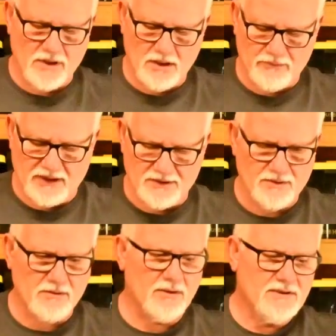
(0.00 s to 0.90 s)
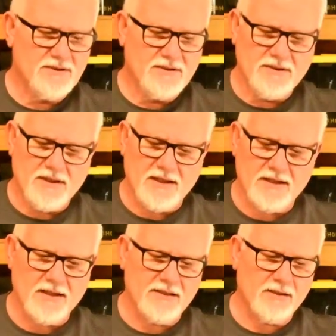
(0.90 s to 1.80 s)
Well, we're going to do
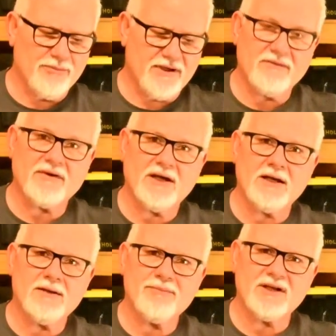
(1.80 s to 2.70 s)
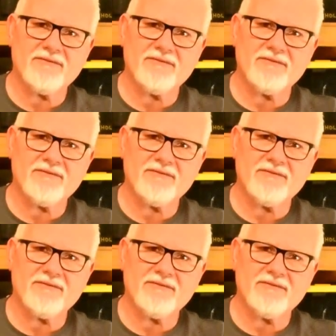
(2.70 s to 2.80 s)
a little bit of a